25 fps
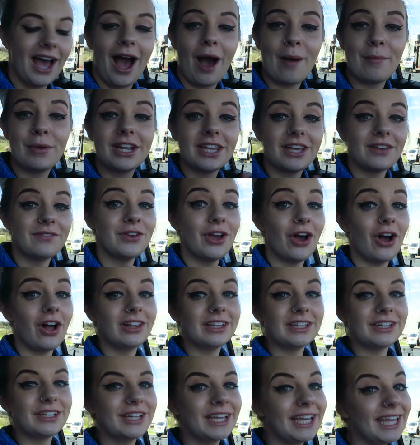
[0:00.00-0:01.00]
I'm gonna give
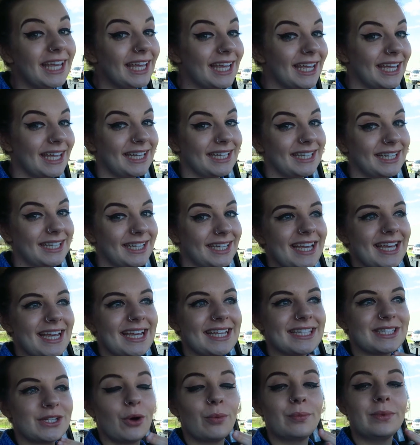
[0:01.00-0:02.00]
y'all a little hint
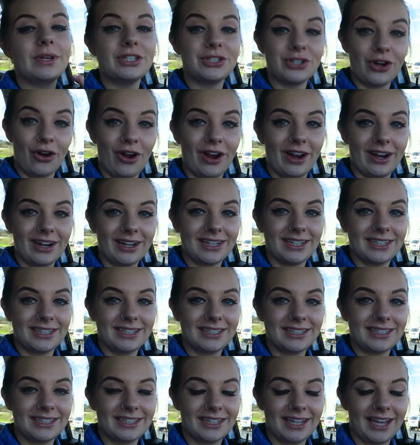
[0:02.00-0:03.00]
it's gonna be dark
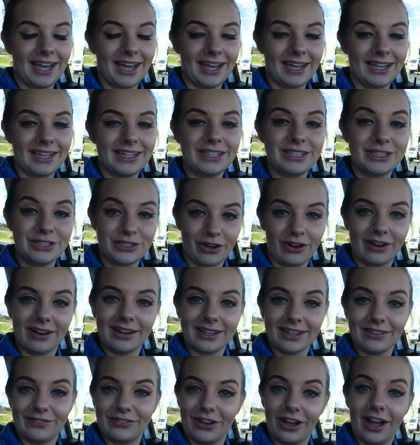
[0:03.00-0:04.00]
okay
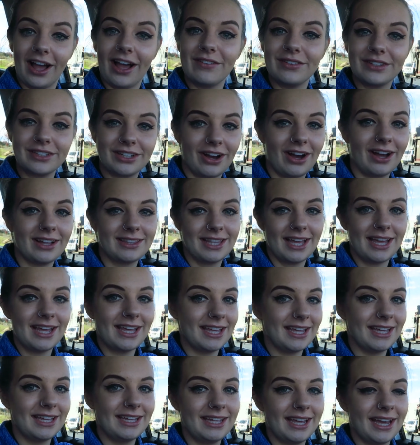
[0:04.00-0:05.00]
dark if y'all haven't caught that
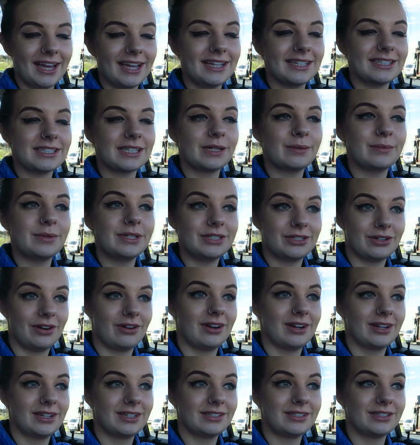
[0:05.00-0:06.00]
hint yet it's gonna be
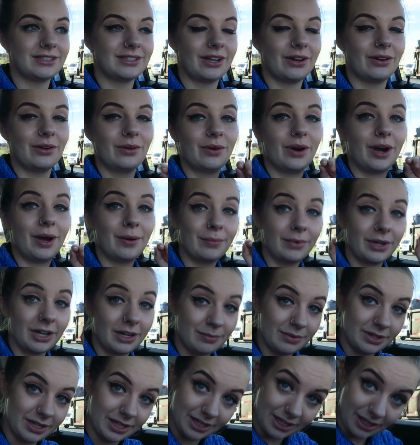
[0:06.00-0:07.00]
dark so I'm
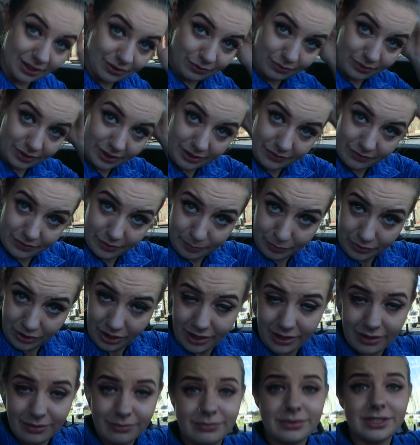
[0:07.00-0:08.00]
gonna be getting rid of the
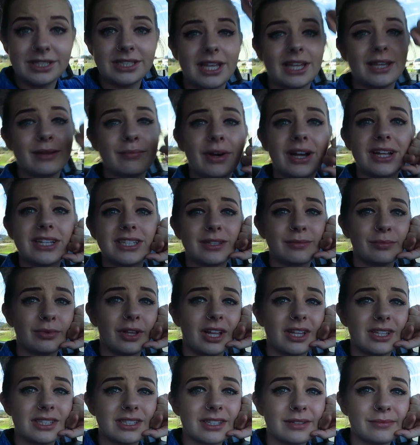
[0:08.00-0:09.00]
blonde I'm gonna be saying bye to the
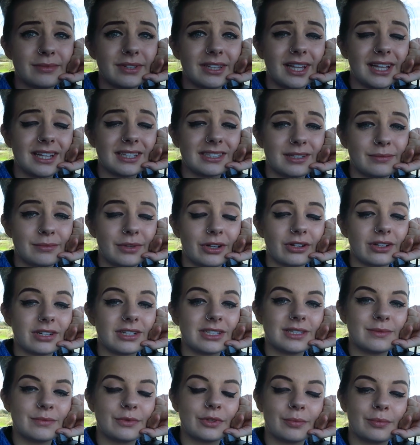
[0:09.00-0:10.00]
blonde it's gonna be the last time y'all
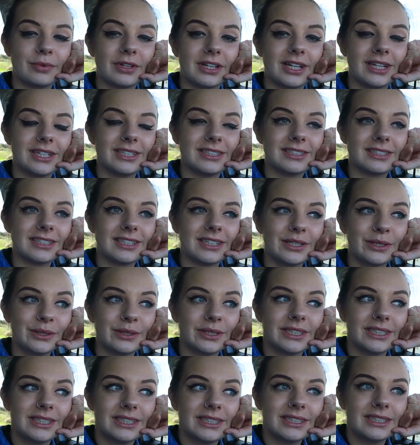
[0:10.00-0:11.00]
gonna see me with the blonde
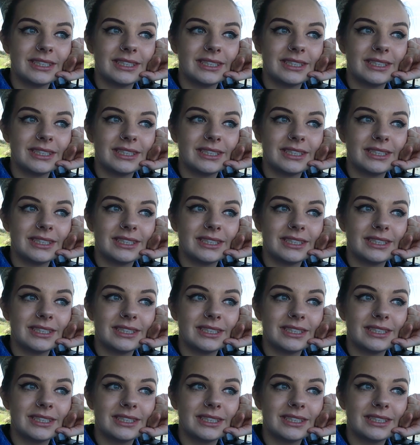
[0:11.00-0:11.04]
so